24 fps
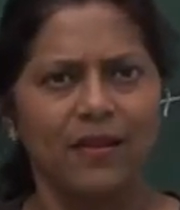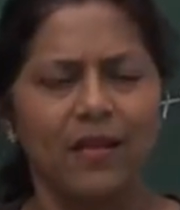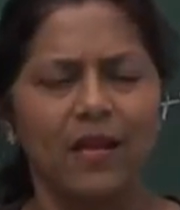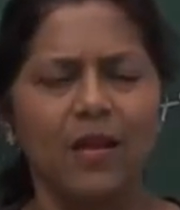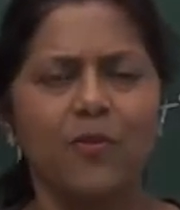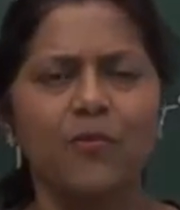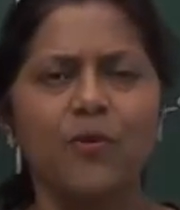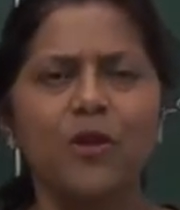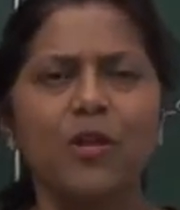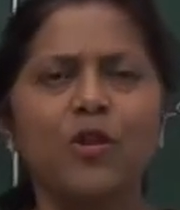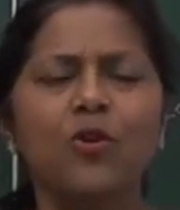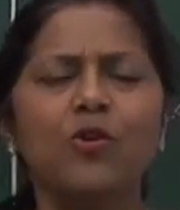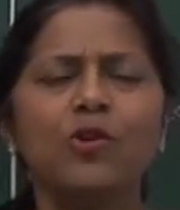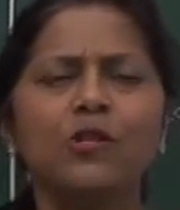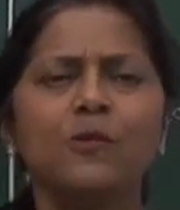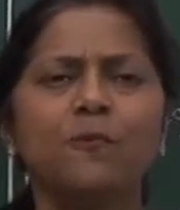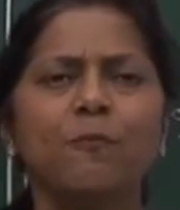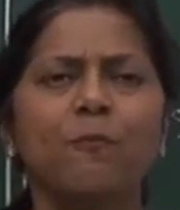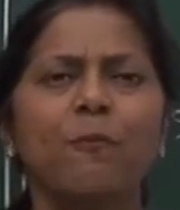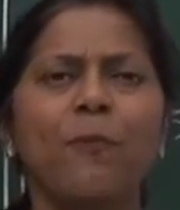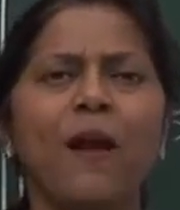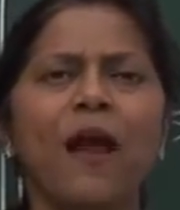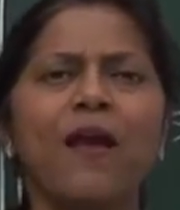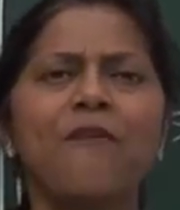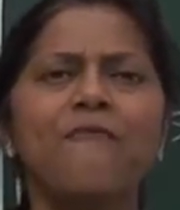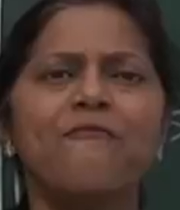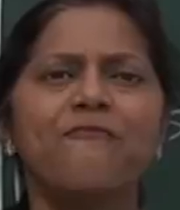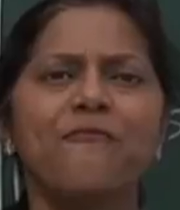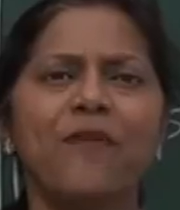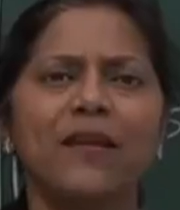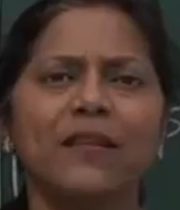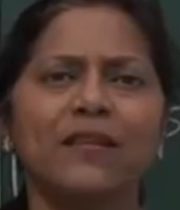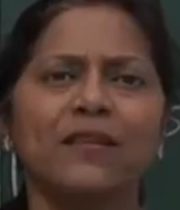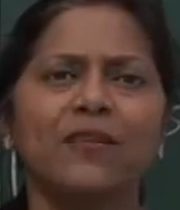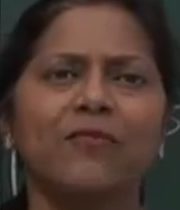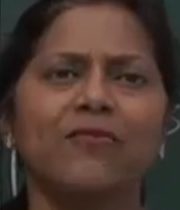If we use prime
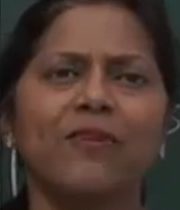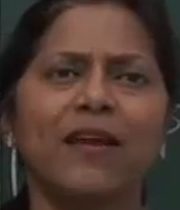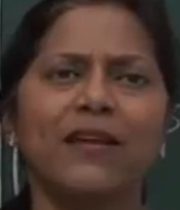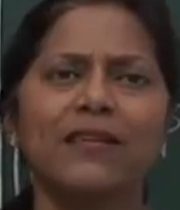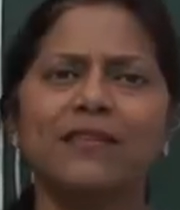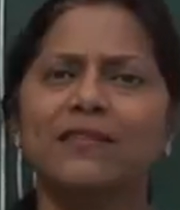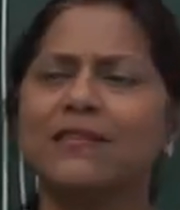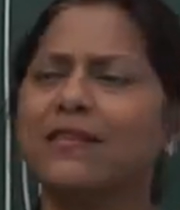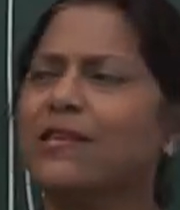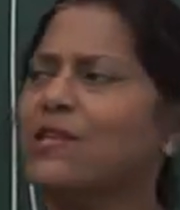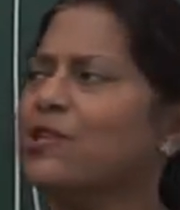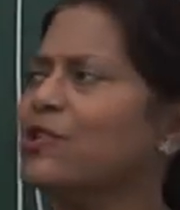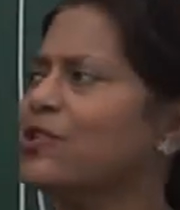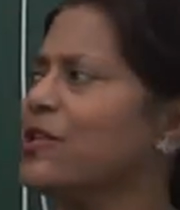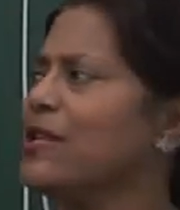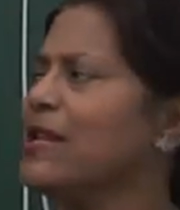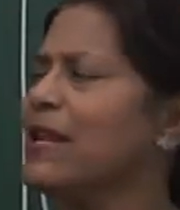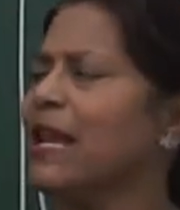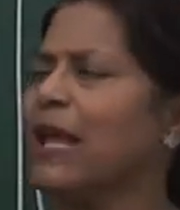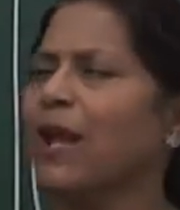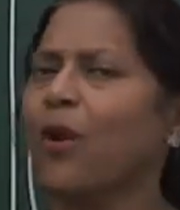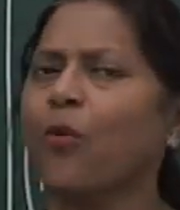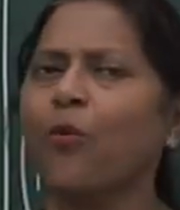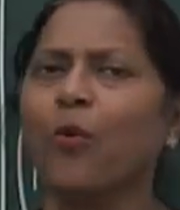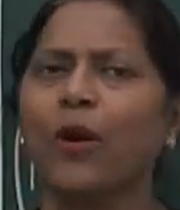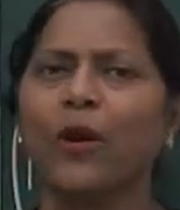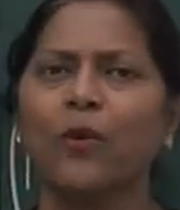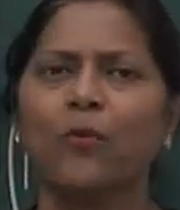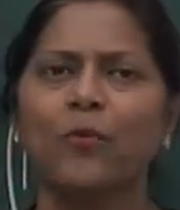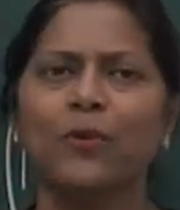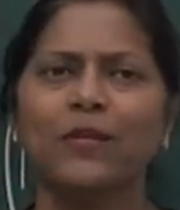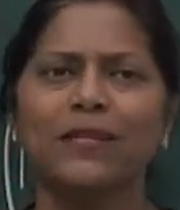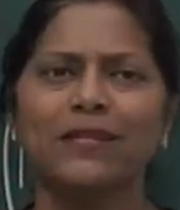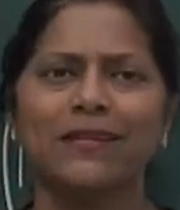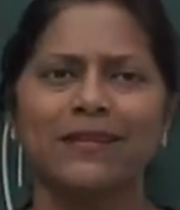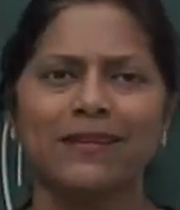factorization like what
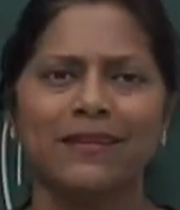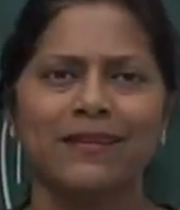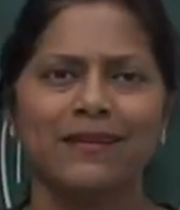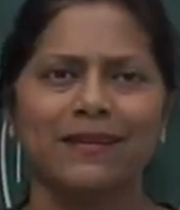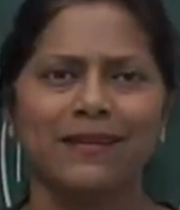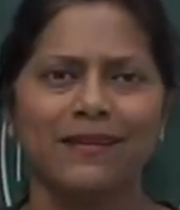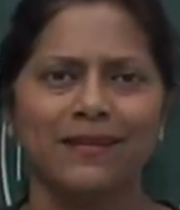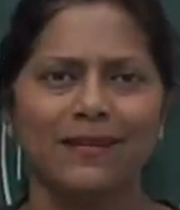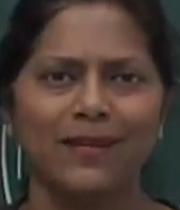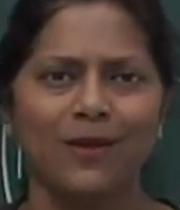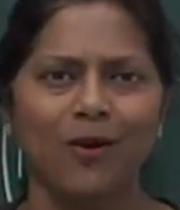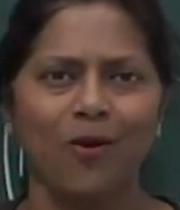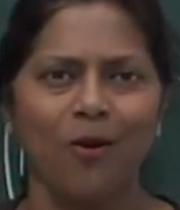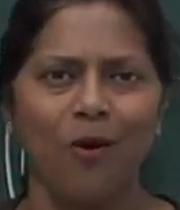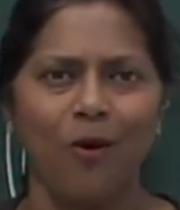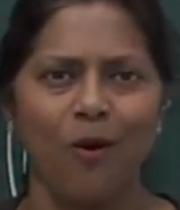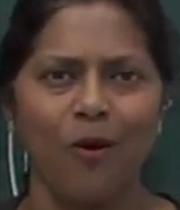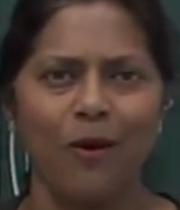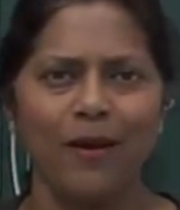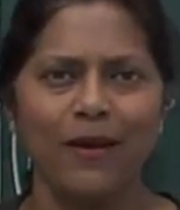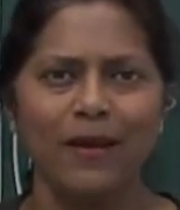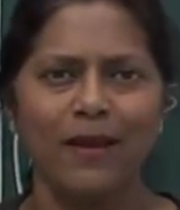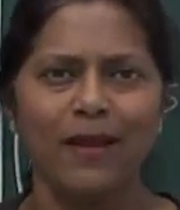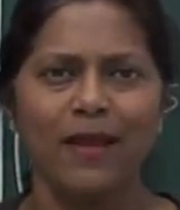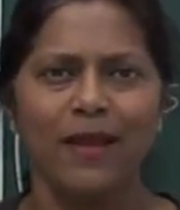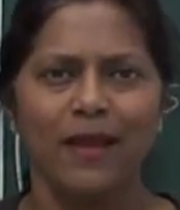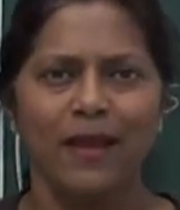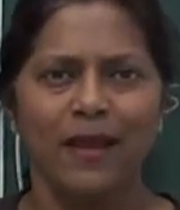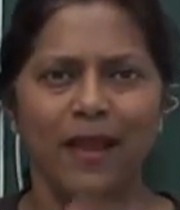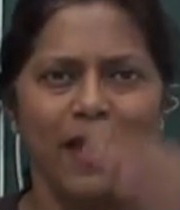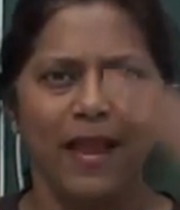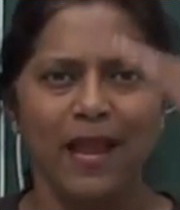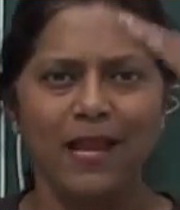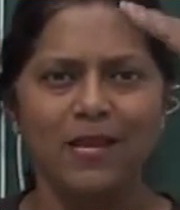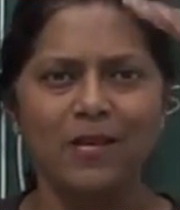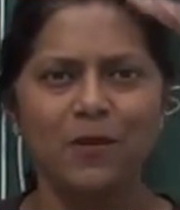we did earlier on,
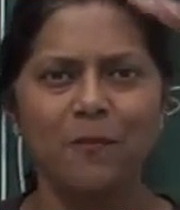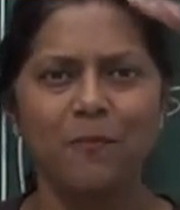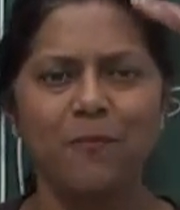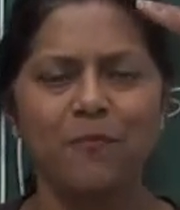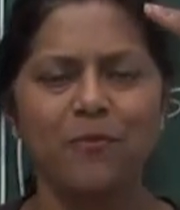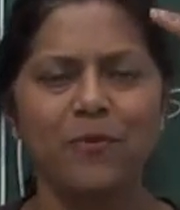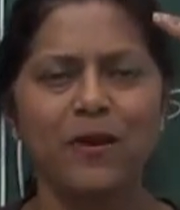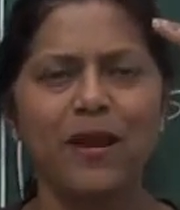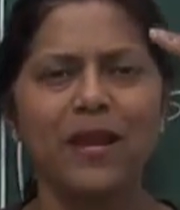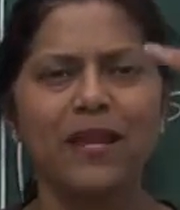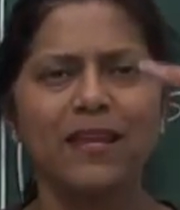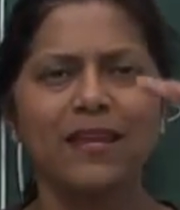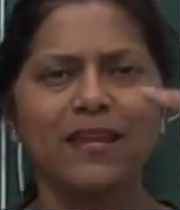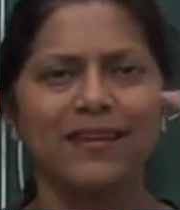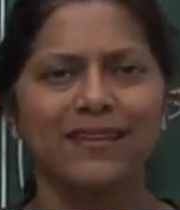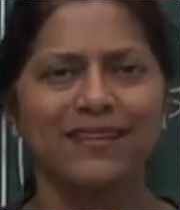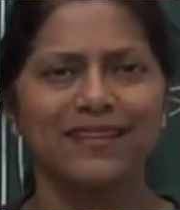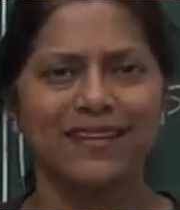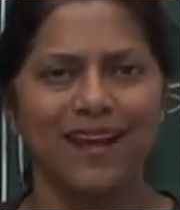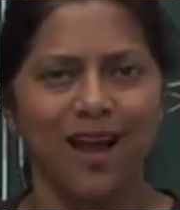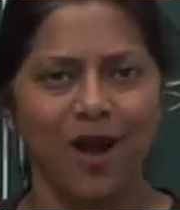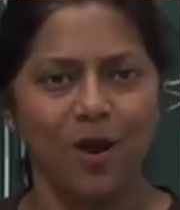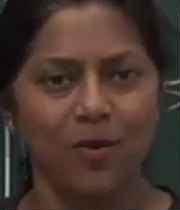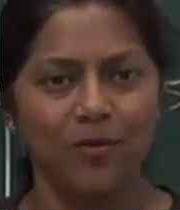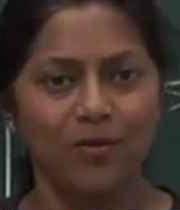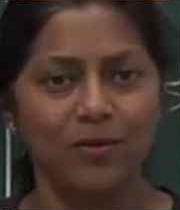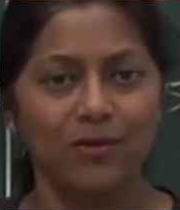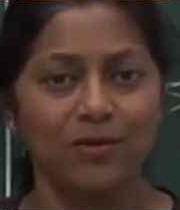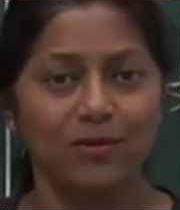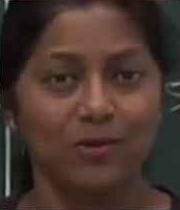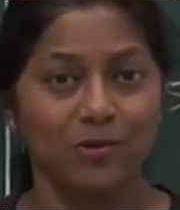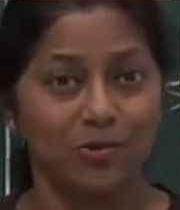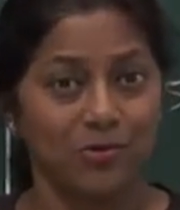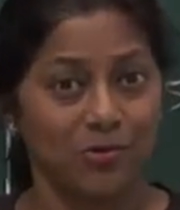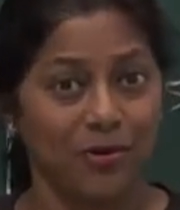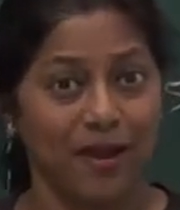and you break it down,
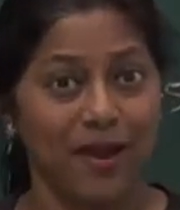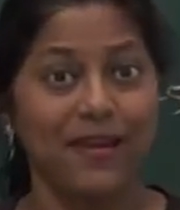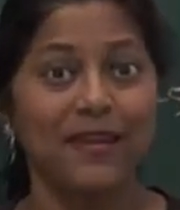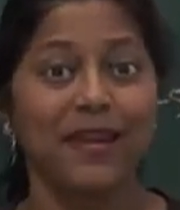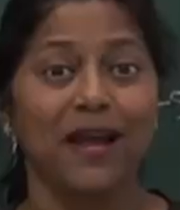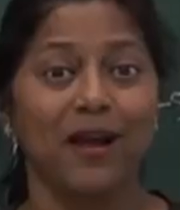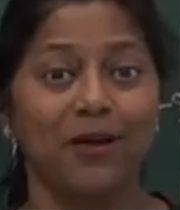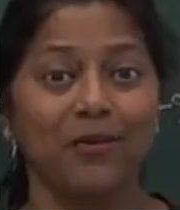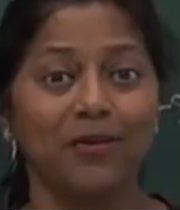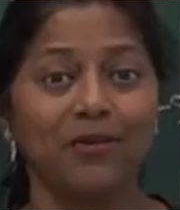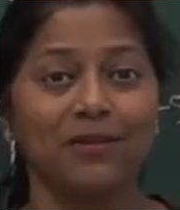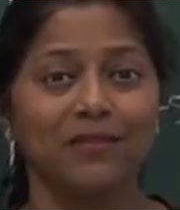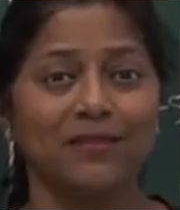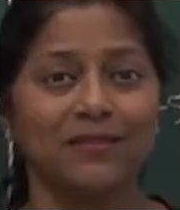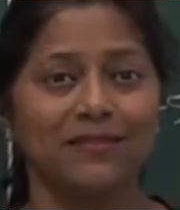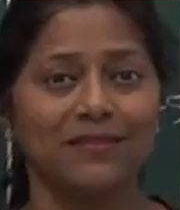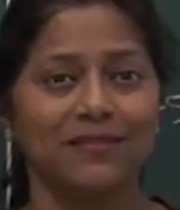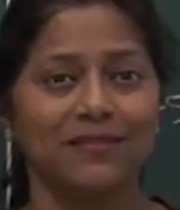try it out.